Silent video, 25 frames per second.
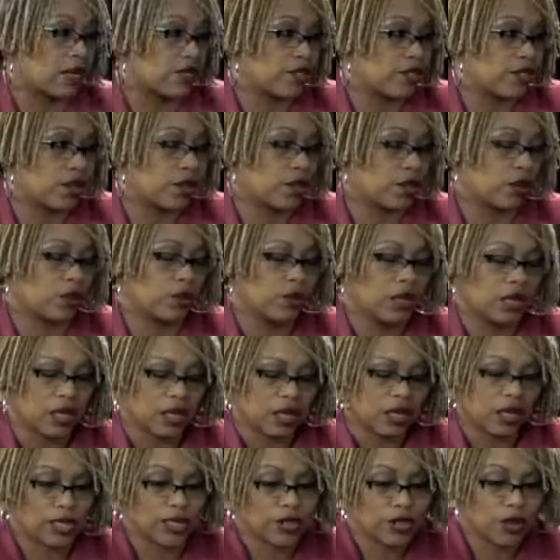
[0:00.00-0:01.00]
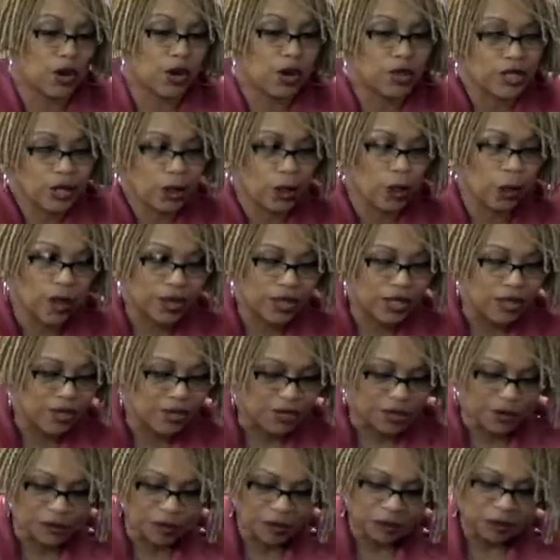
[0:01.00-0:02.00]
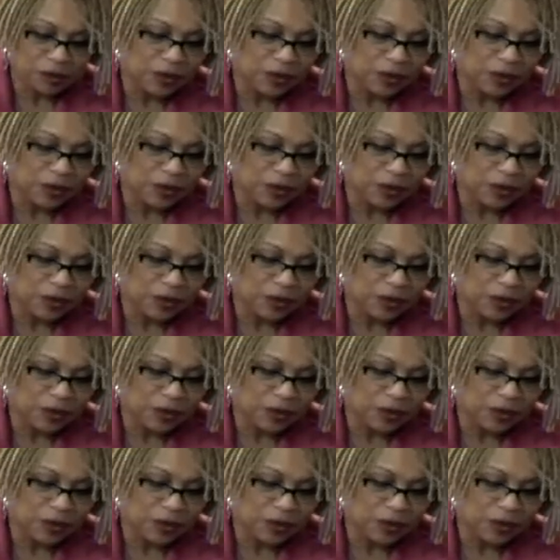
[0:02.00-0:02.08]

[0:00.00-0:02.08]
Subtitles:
So that's also wonderful.